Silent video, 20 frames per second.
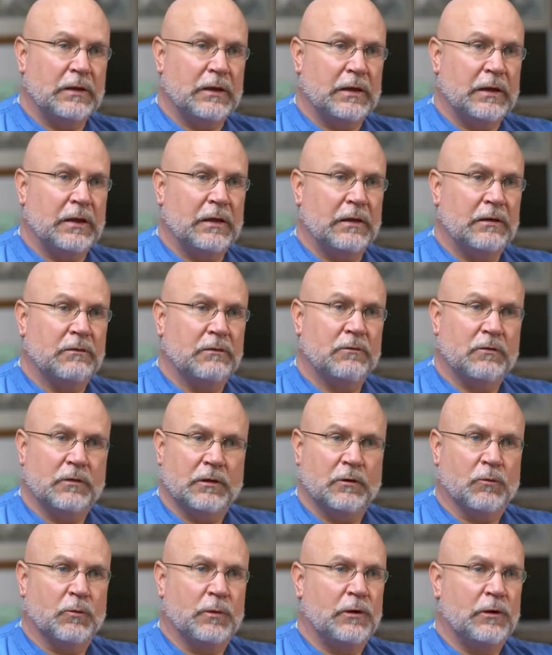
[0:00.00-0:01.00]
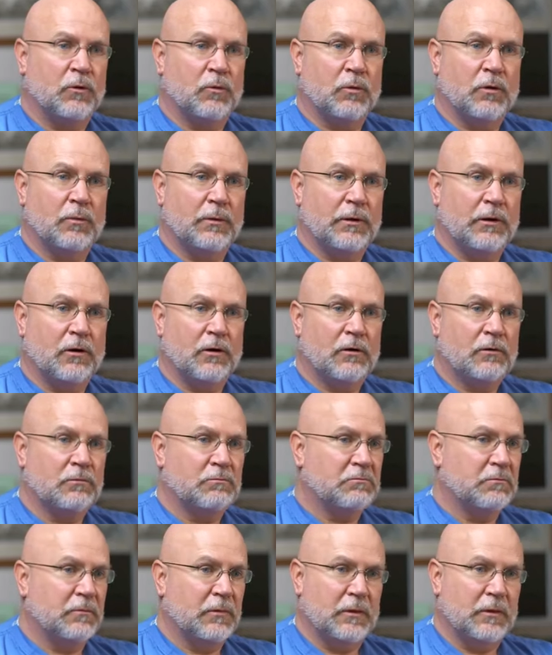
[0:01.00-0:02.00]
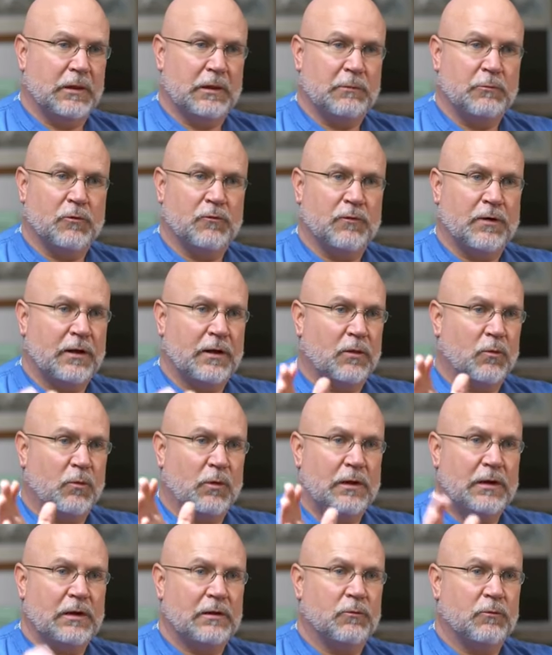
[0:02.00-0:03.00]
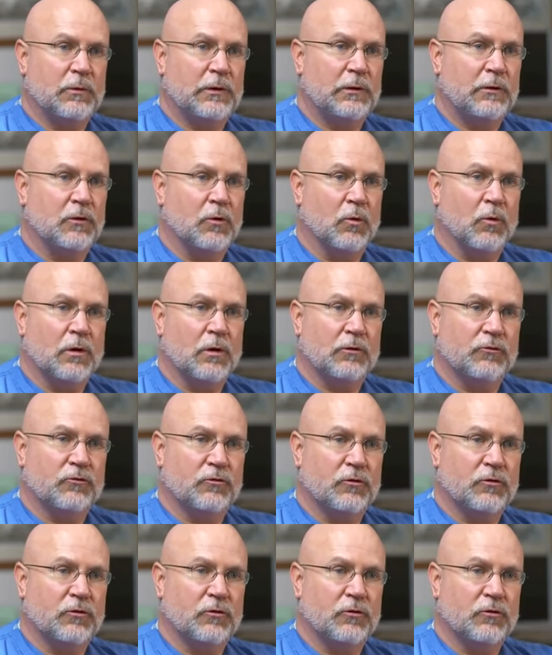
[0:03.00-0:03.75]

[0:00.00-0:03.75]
and there we know where we are. They move out of the way and we go on.